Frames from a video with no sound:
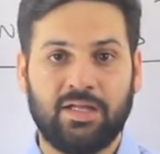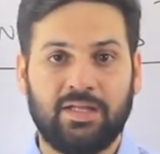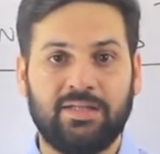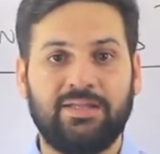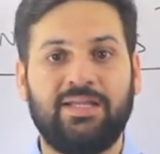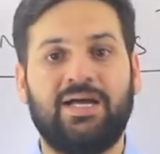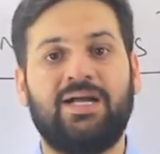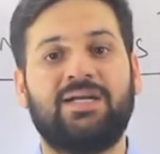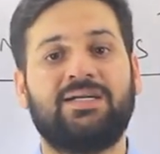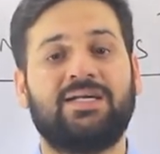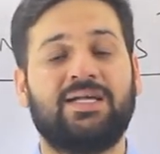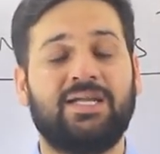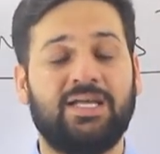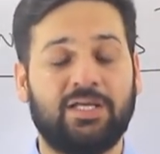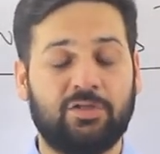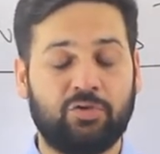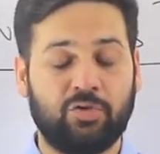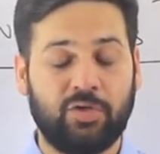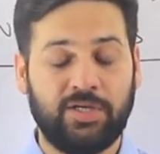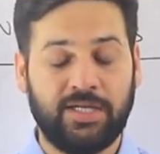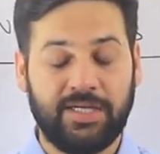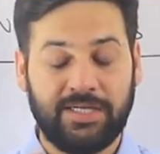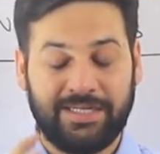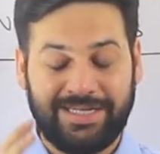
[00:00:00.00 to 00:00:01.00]
that are
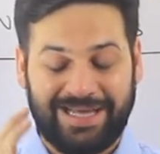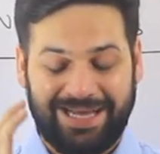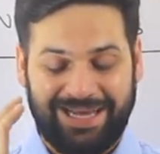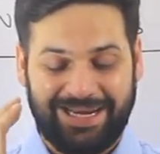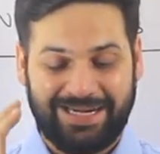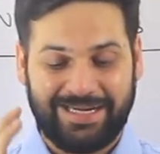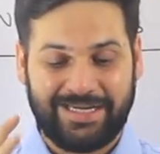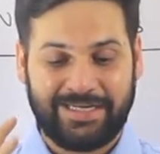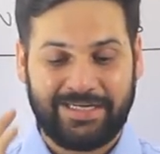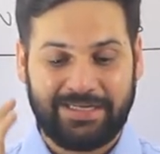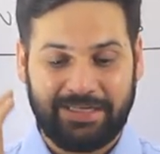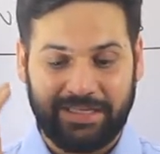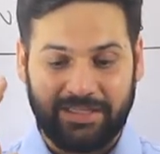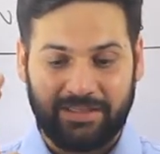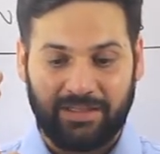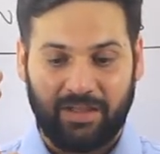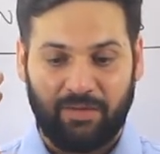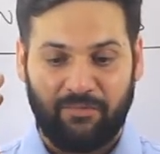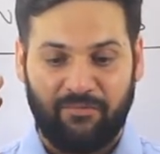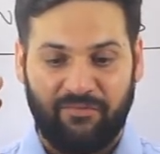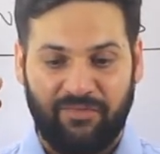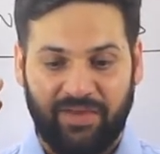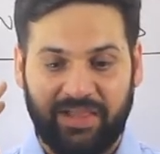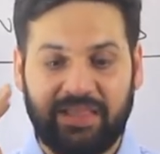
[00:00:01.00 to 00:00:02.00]
actually targeting
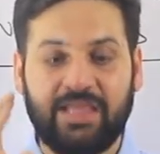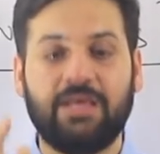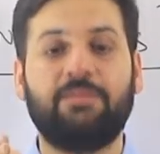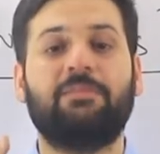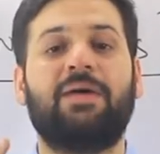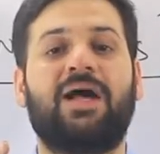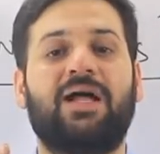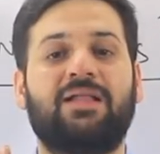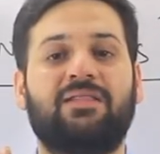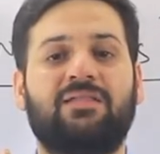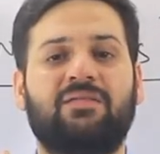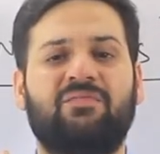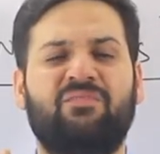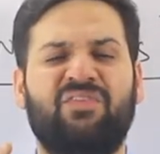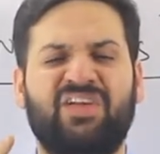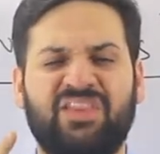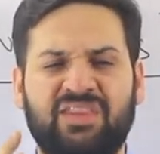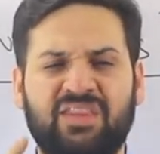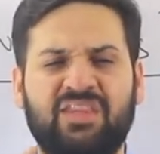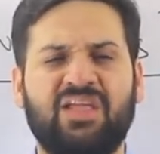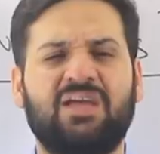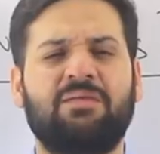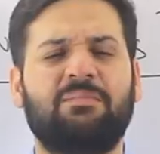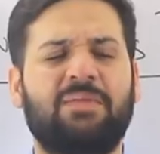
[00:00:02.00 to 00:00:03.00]
the Vedic Maths.
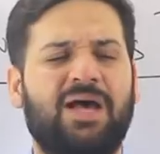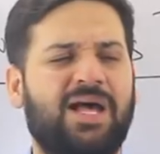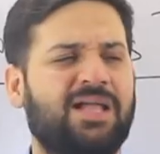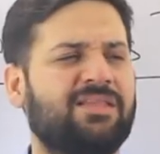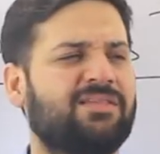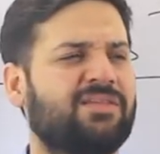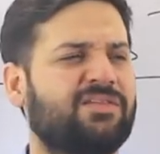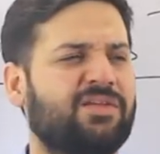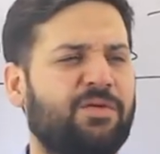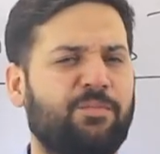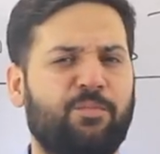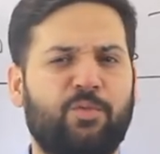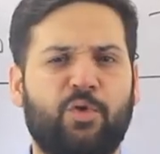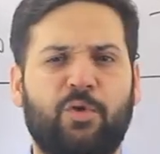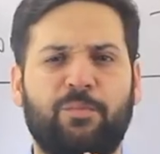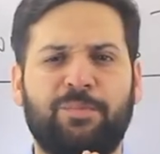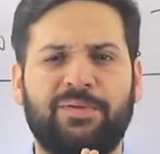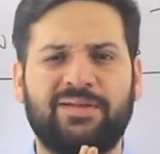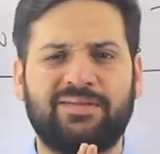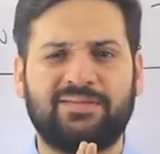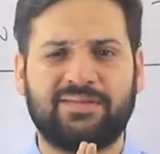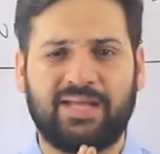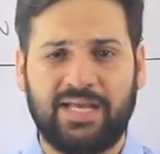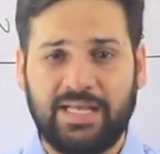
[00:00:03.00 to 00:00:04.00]
Vedic Maths is a
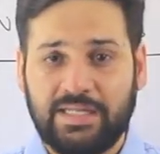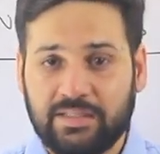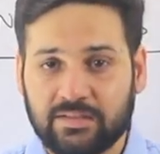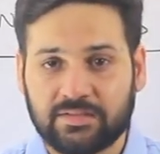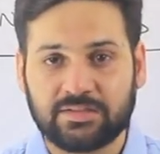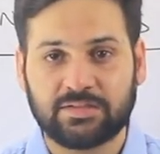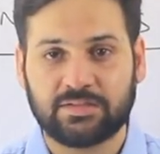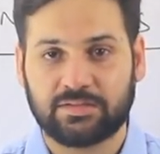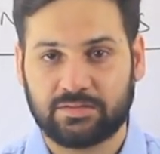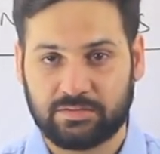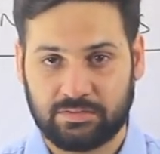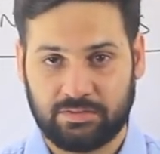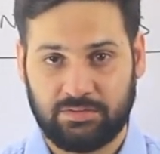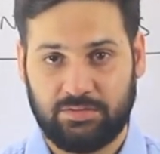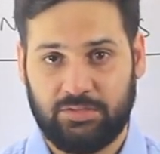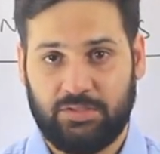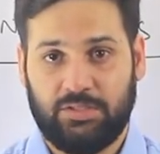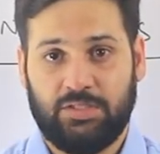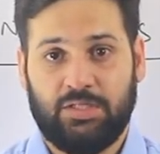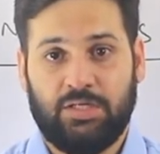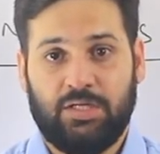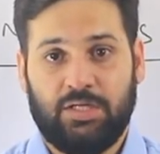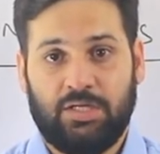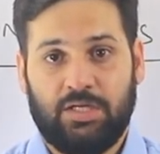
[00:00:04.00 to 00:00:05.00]
proper science,
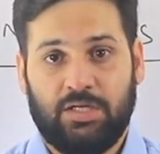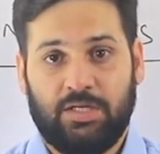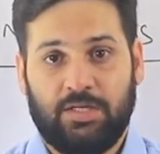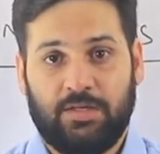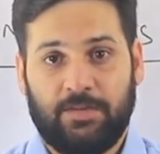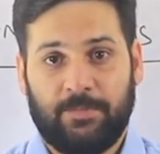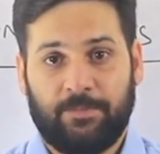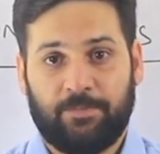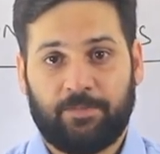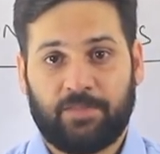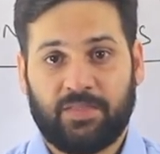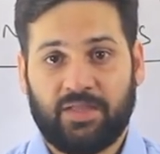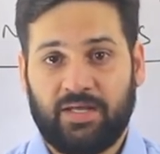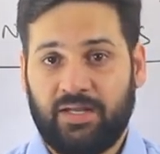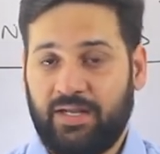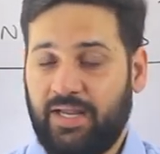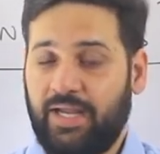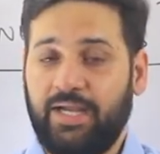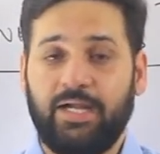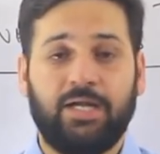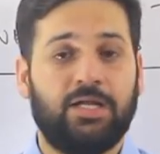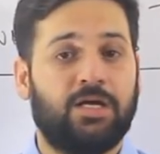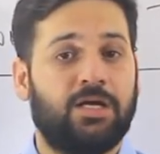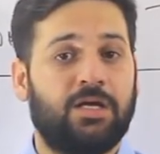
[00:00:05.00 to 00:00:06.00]

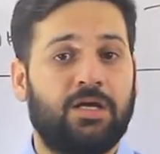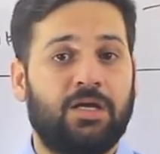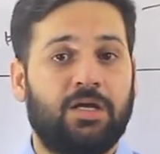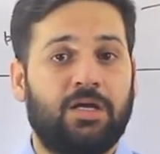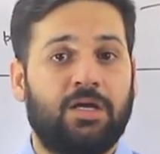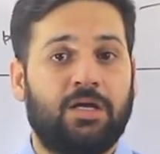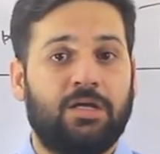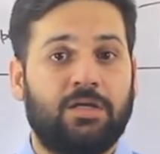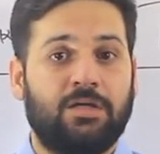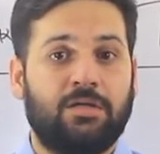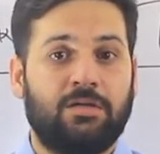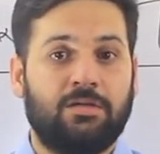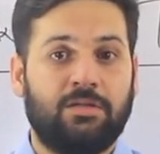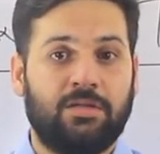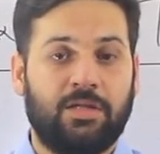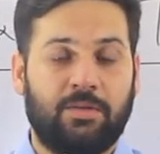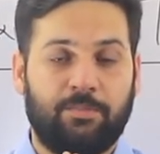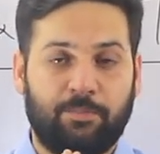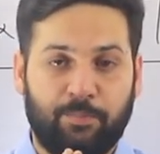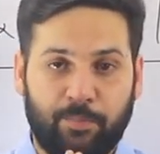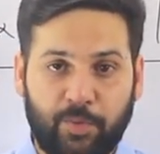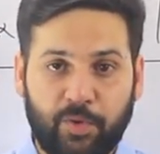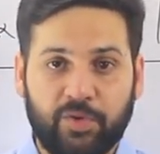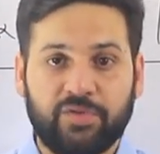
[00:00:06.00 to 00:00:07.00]
right? The
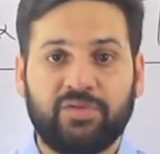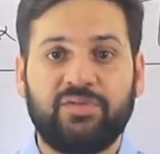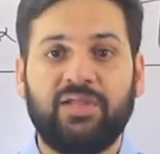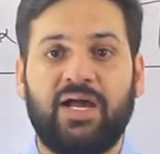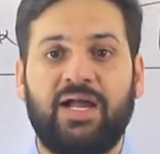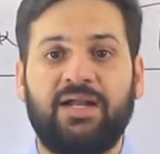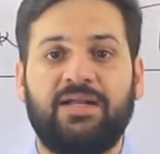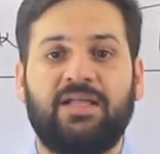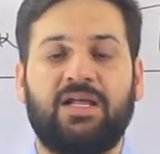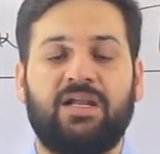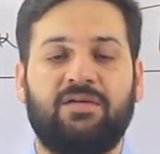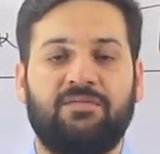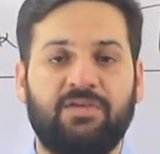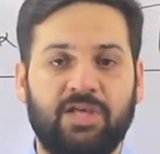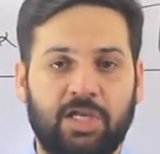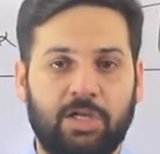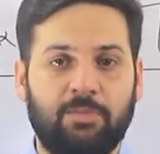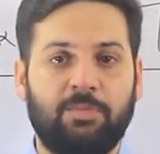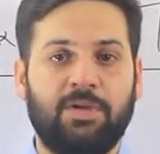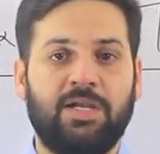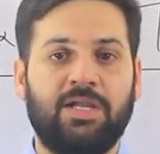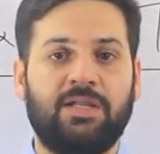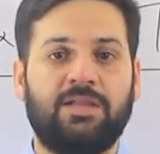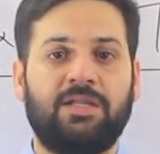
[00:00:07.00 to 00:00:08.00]
books that are
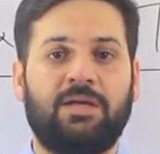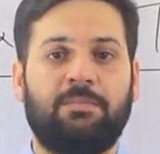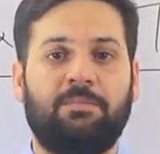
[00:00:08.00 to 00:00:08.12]
available in